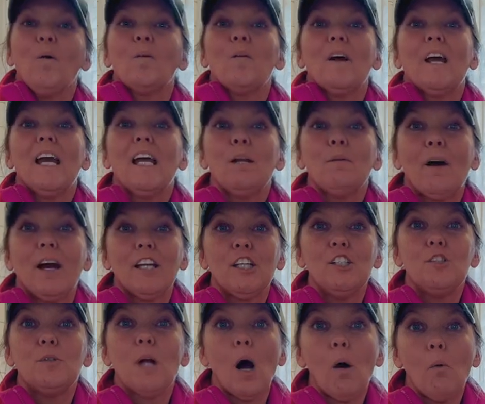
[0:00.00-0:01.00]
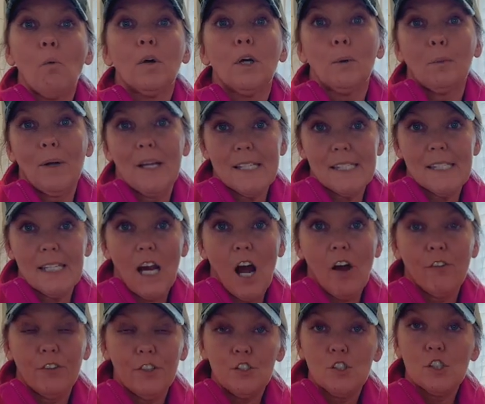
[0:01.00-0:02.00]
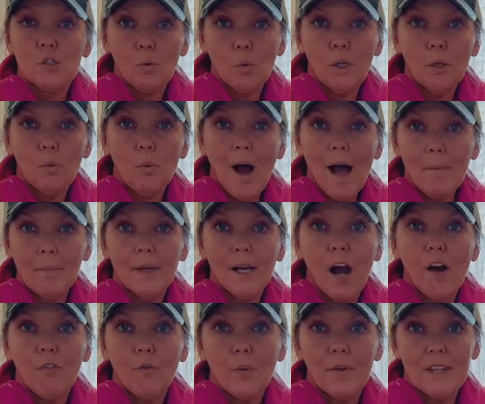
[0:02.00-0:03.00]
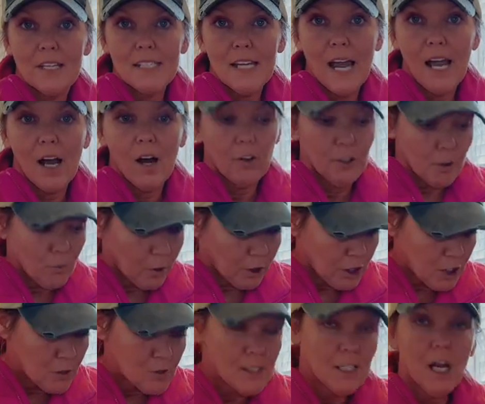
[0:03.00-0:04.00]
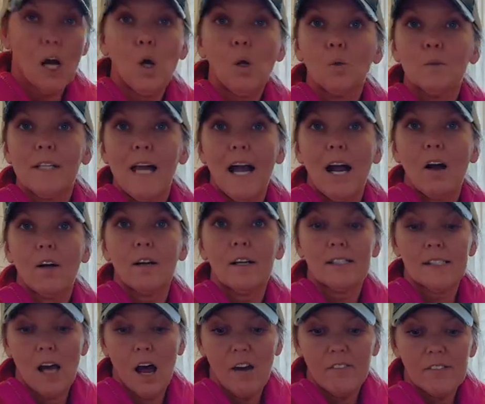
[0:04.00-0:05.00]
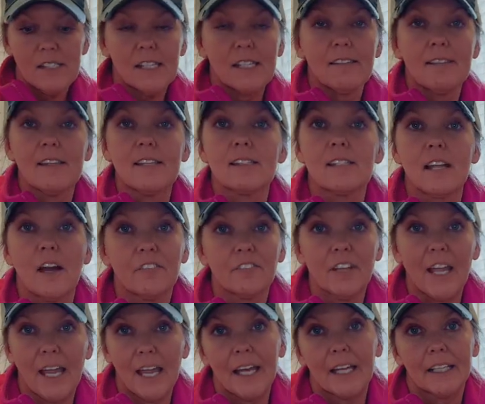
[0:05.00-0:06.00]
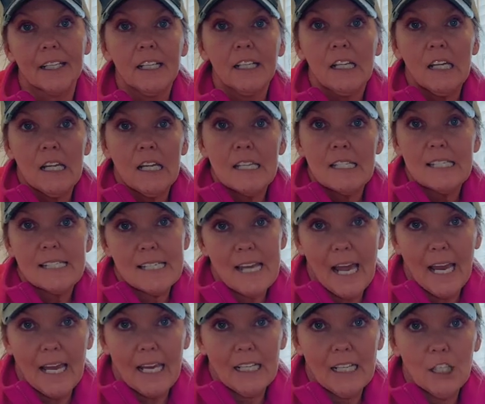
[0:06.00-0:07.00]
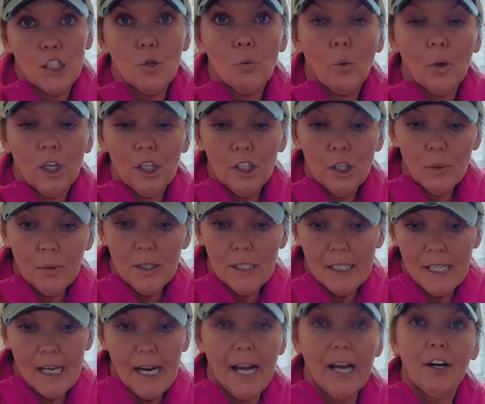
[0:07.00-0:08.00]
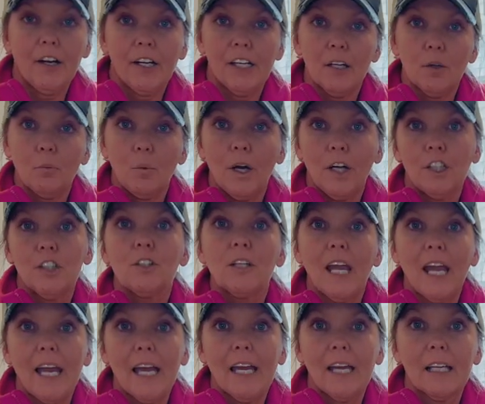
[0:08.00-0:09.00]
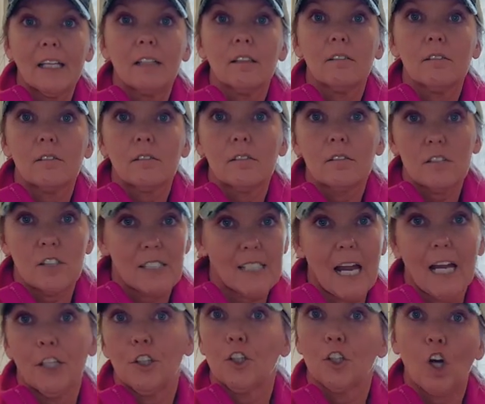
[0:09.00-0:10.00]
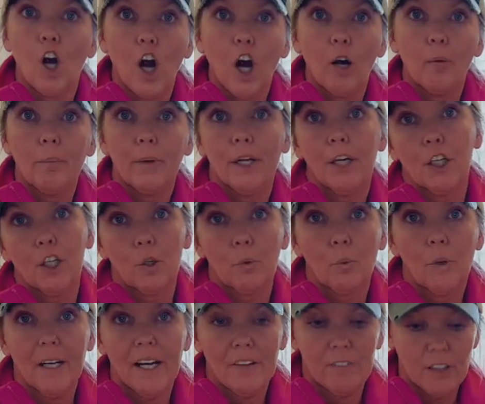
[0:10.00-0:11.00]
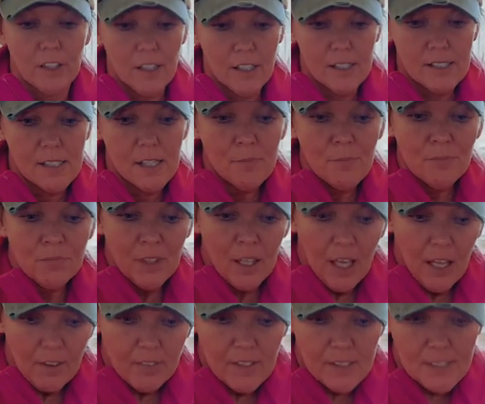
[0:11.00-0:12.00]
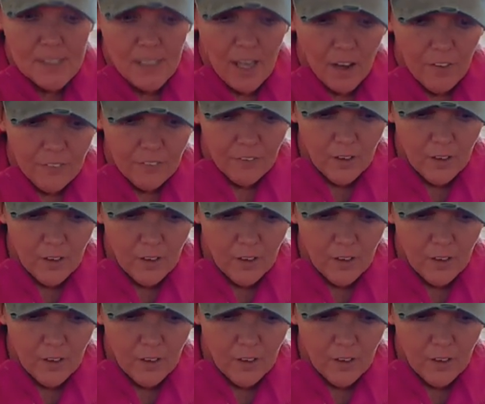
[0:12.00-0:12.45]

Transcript: anyway, you don't want to rinse it off. You just want to wipe it off with a towel. You want to use an old towel because obviously this stuff can stain. And you want to do it in an area where you can't stain your carpet or whatever, because this stuff